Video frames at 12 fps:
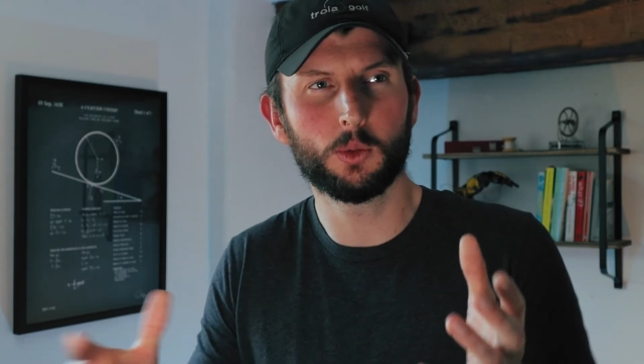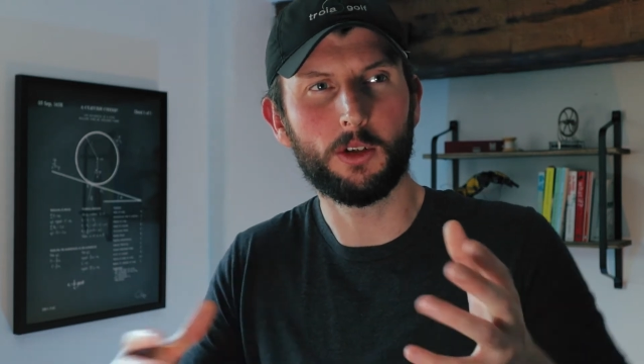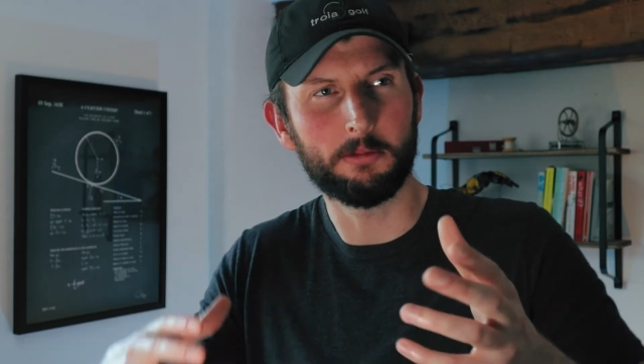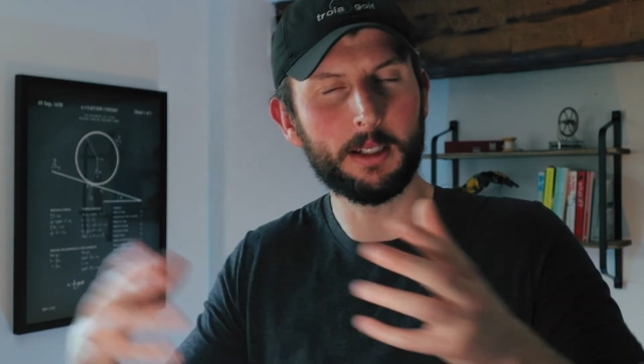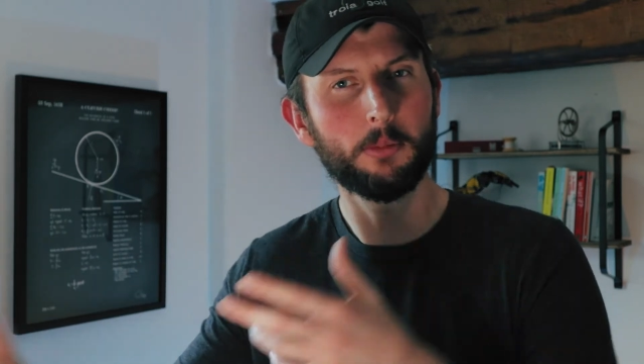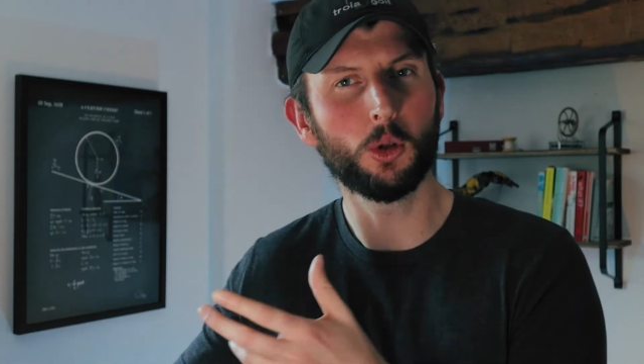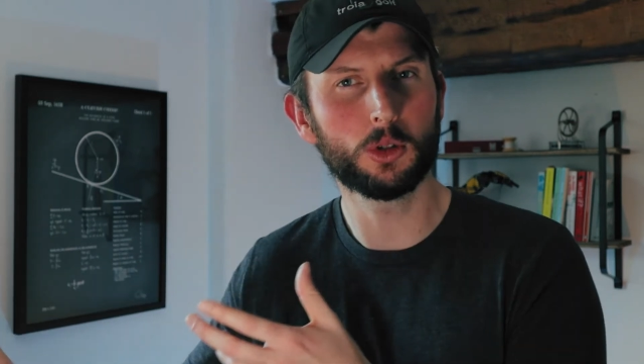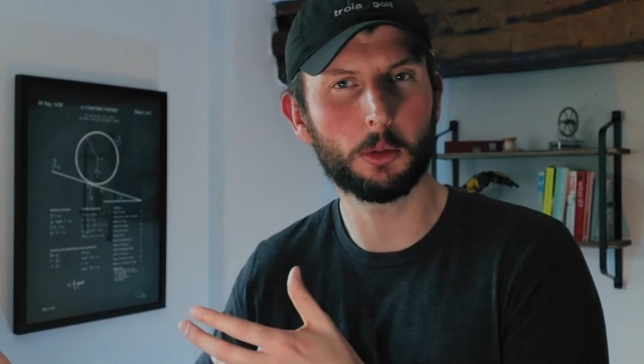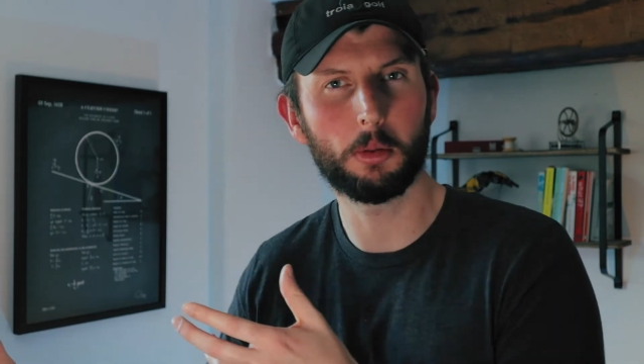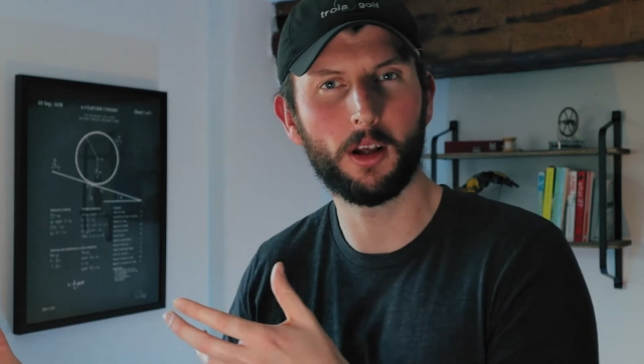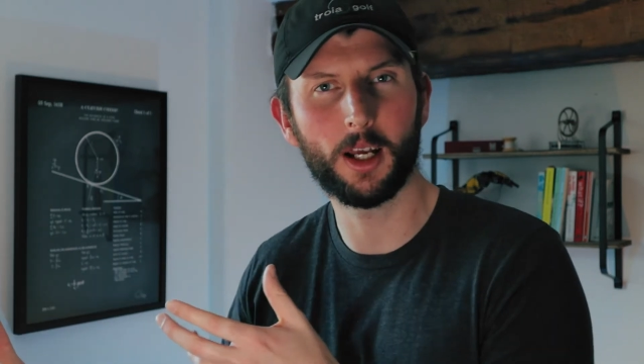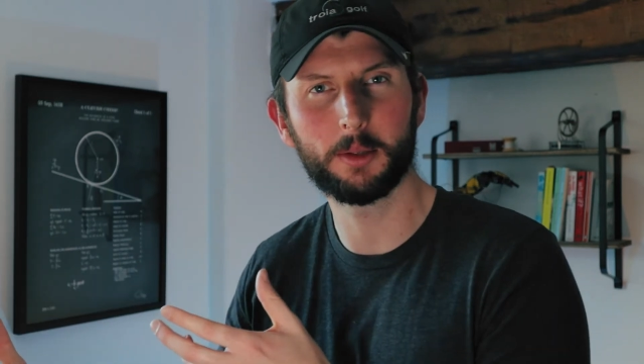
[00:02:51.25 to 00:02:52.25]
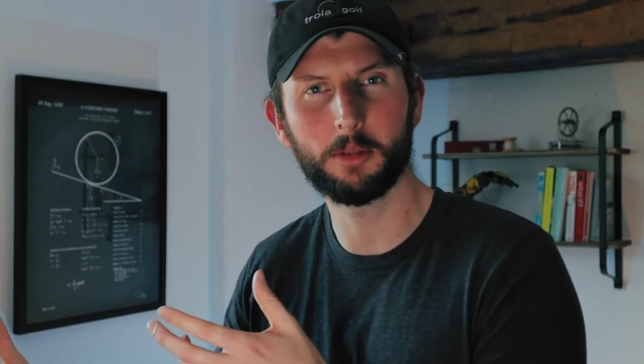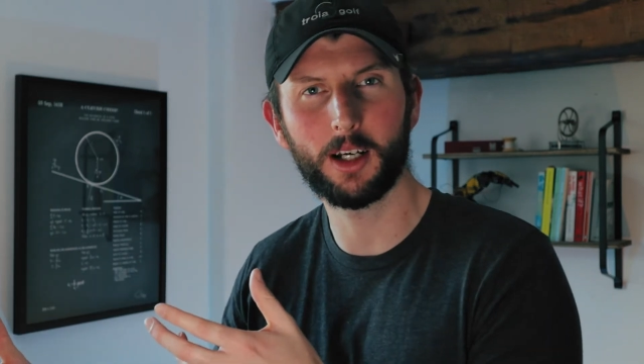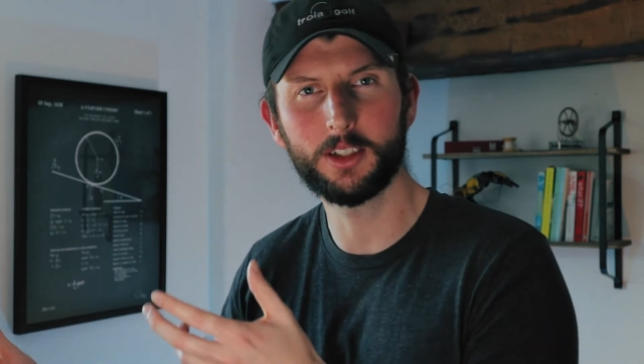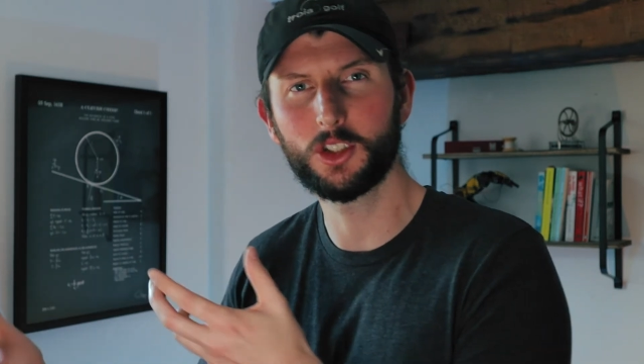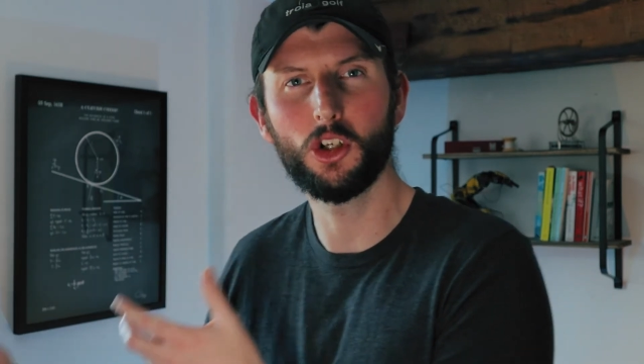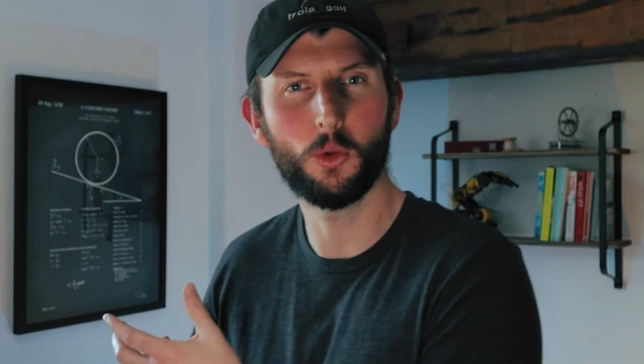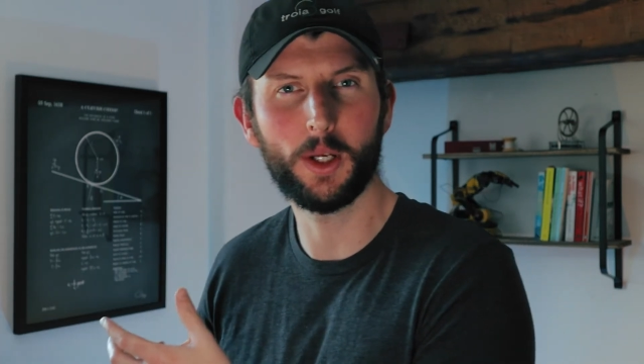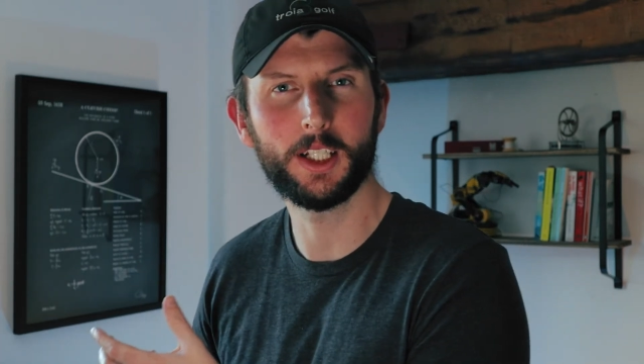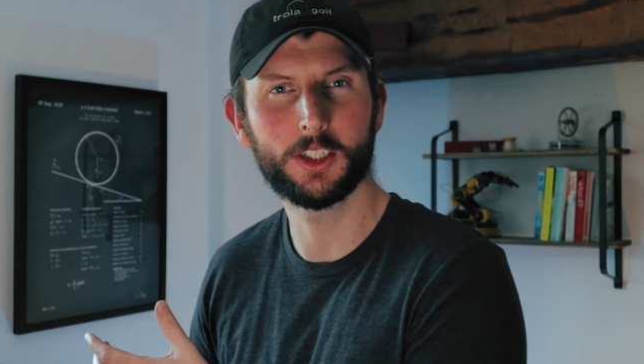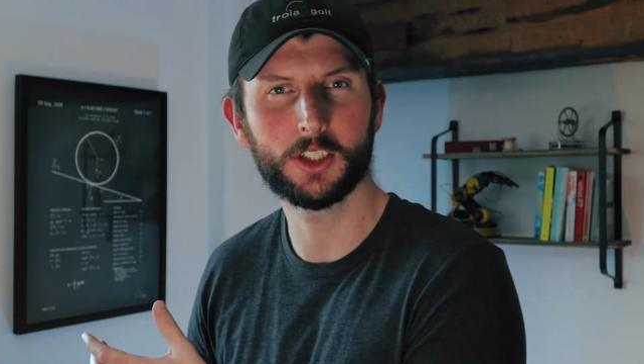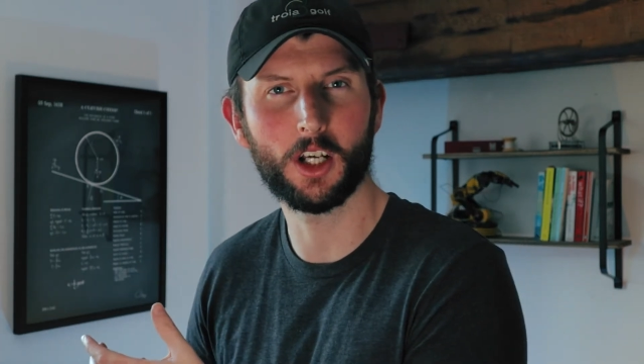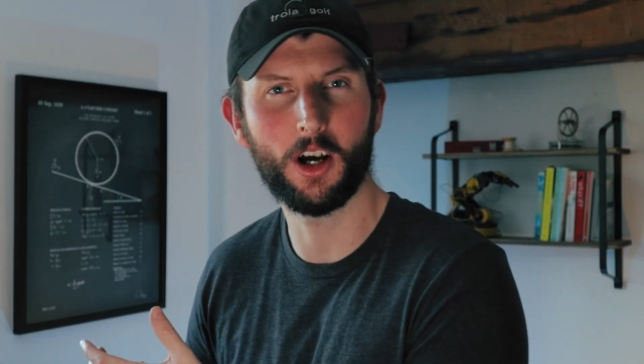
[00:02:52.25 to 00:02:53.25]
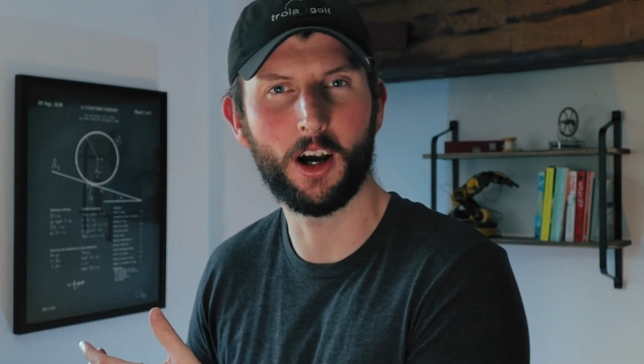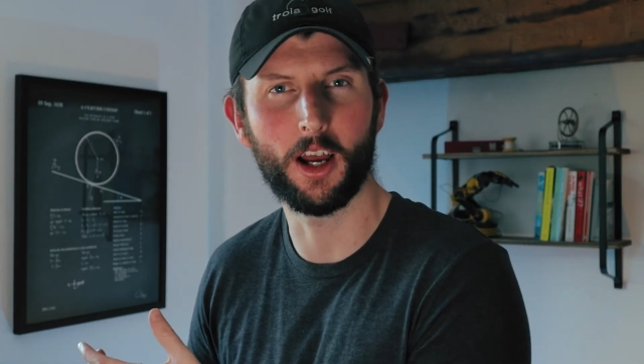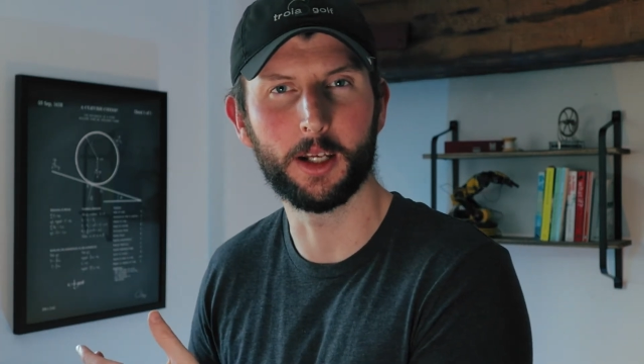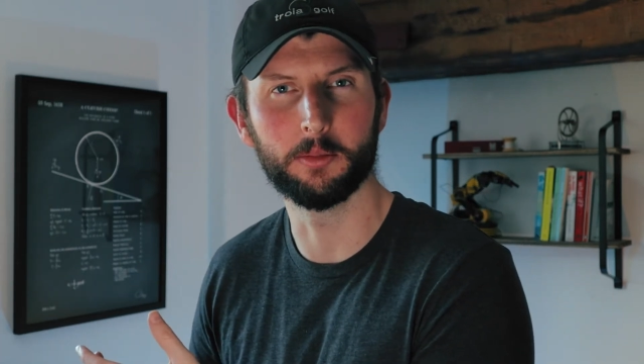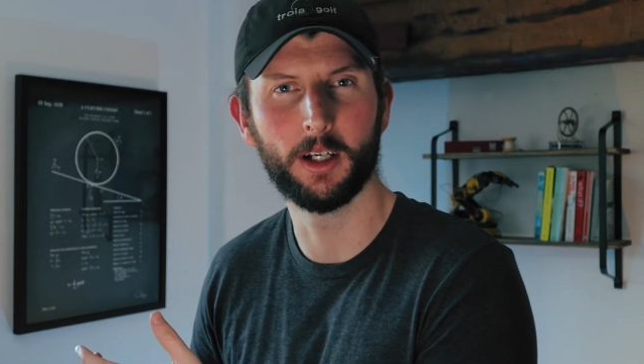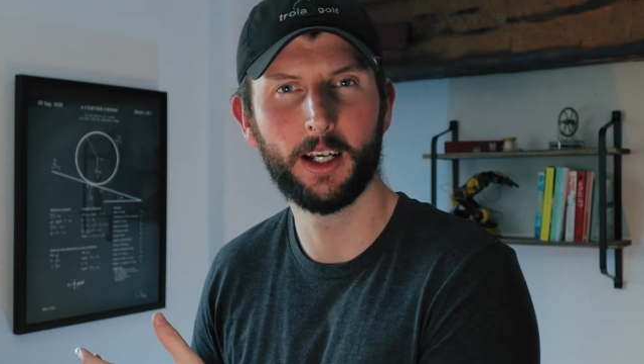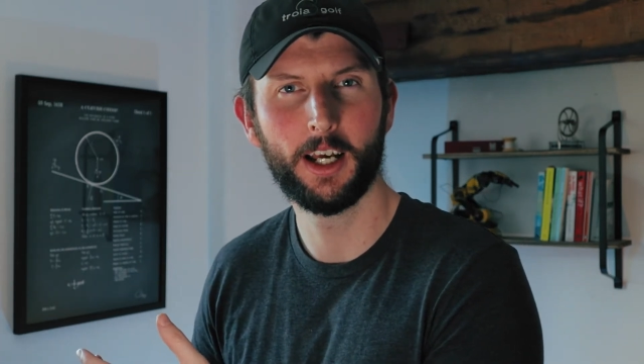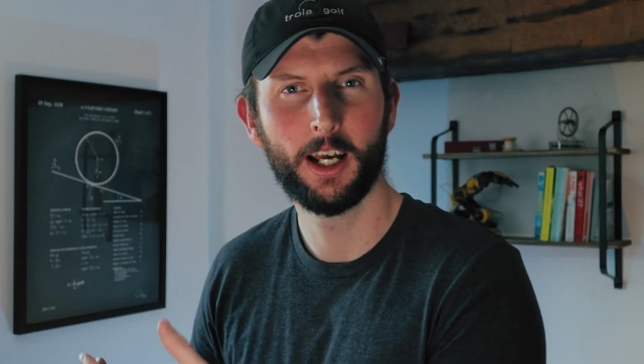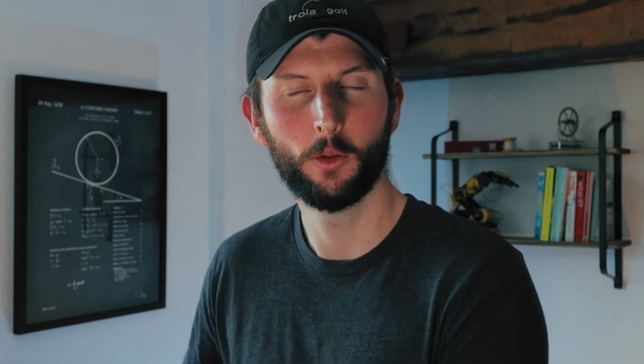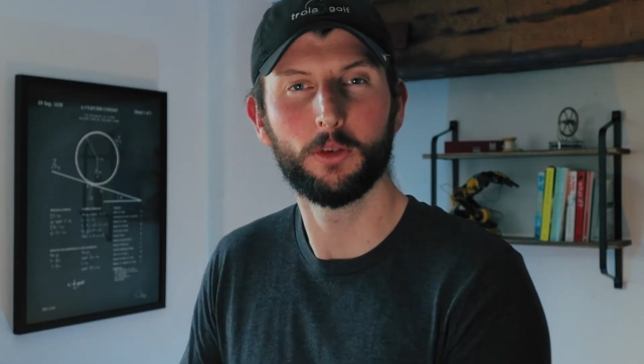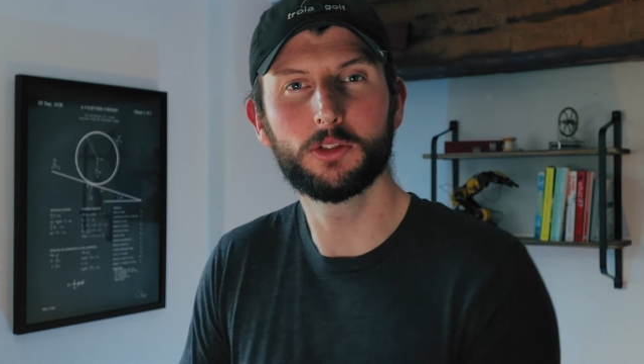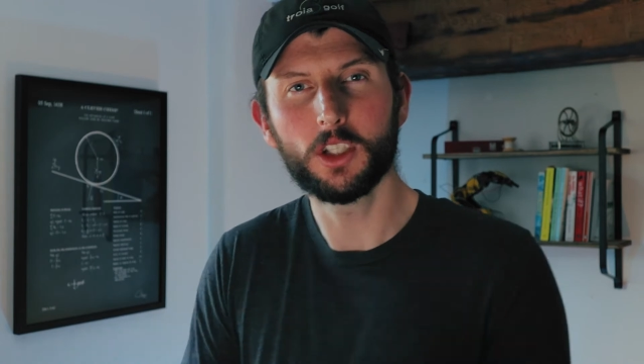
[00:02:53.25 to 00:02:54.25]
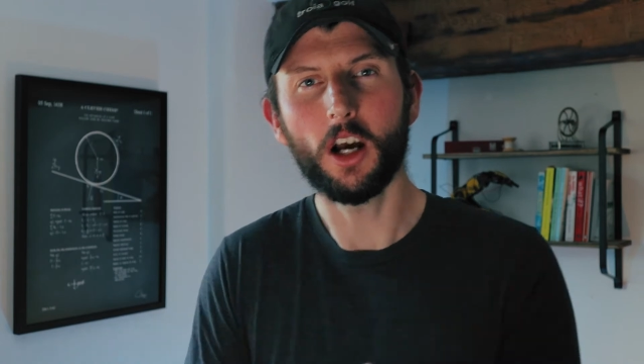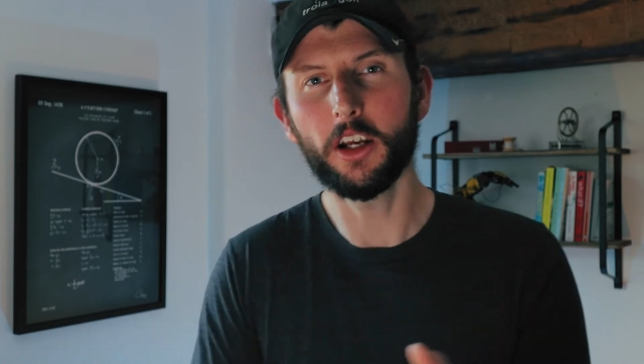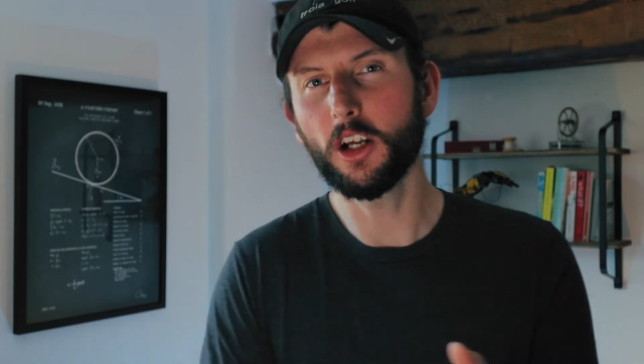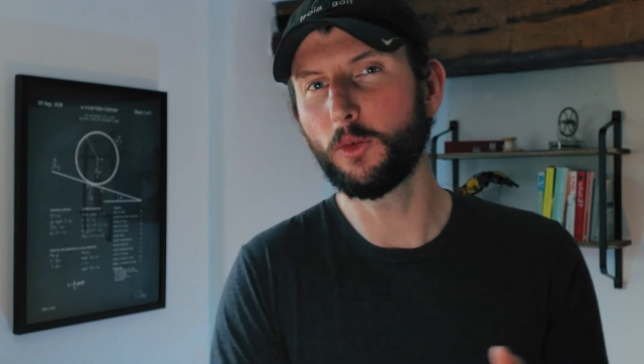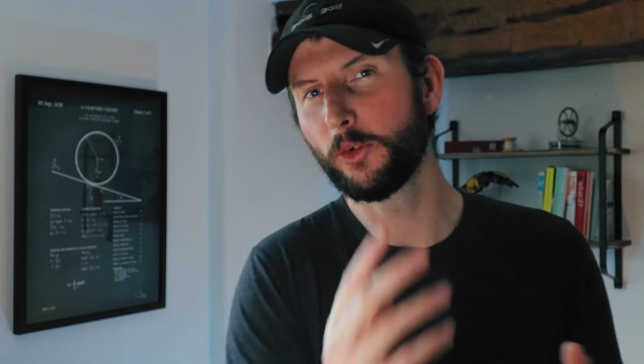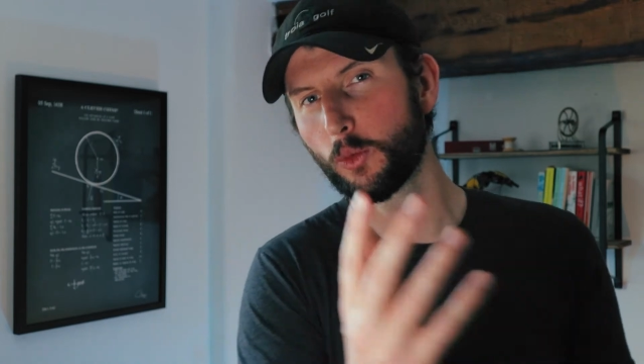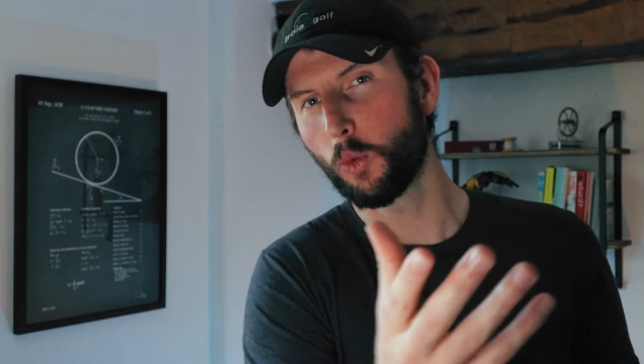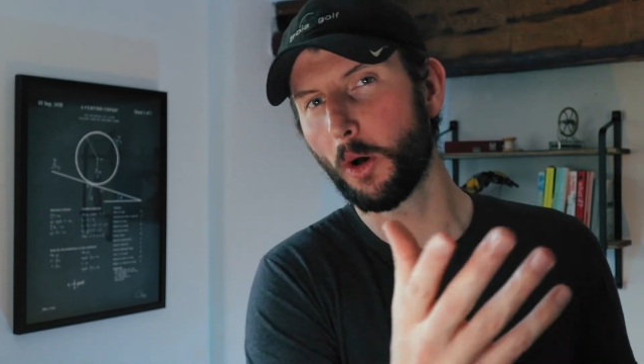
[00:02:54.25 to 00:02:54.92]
we've been multiplying by 2 each time. We've started off with